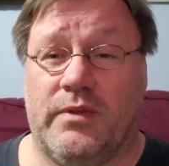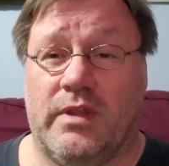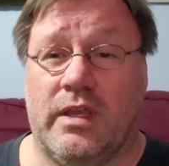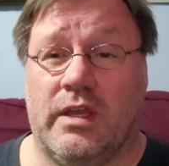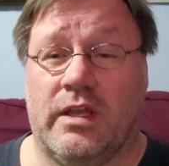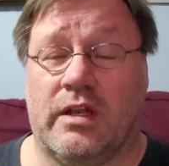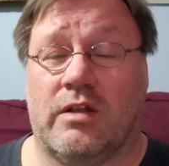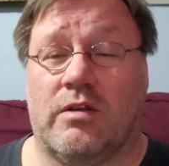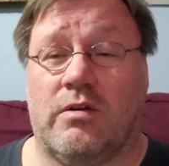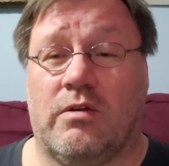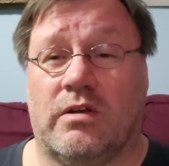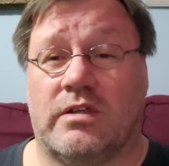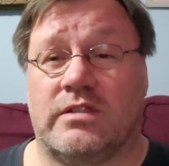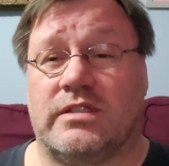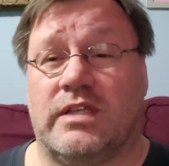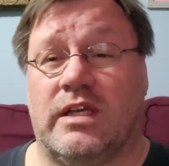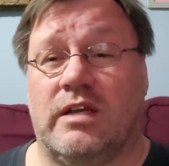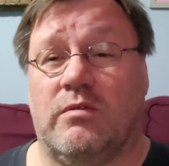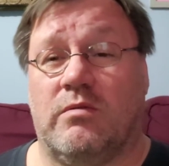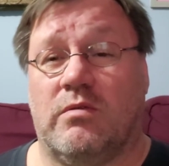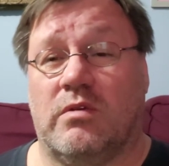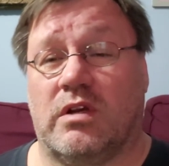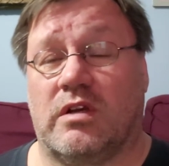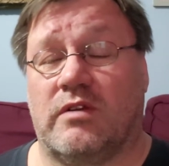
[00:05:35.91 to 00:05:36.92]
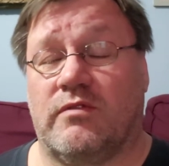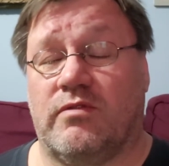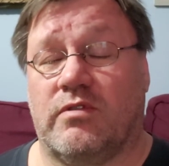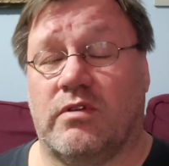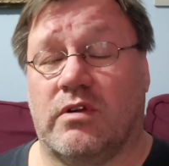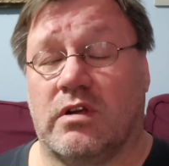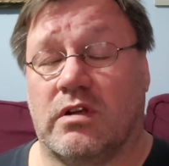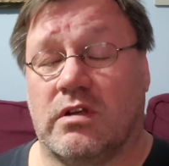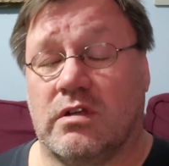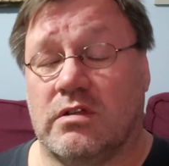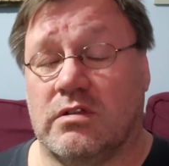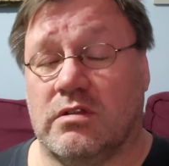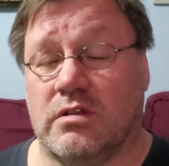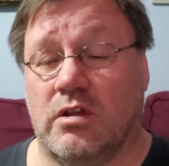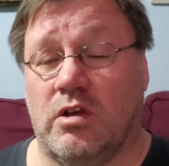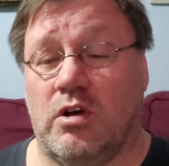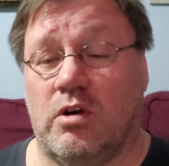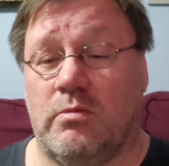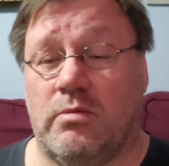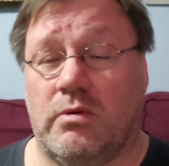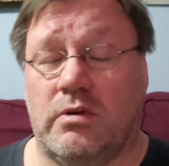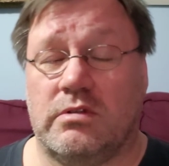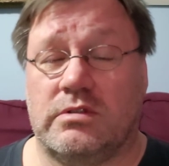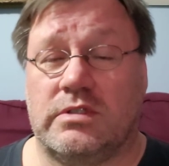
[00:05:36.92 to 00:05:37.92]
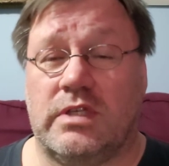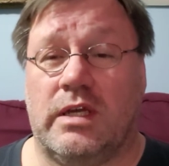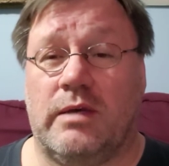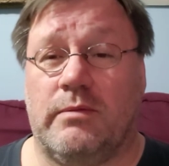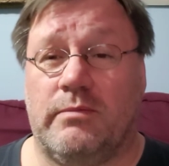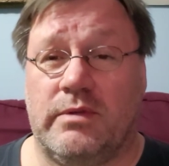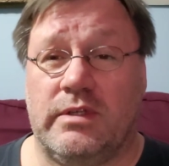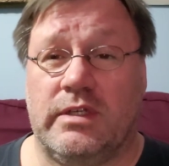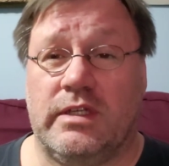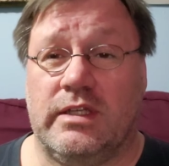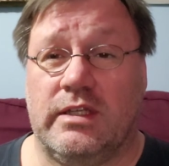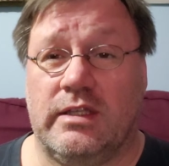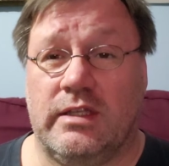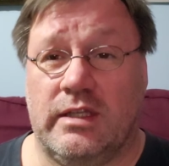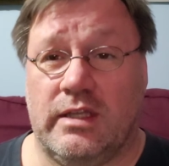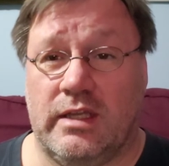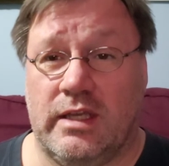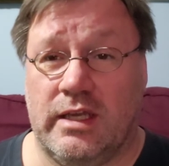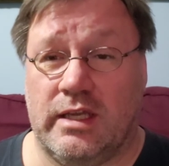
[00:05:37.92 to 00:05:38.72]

Of course, I work for a global company,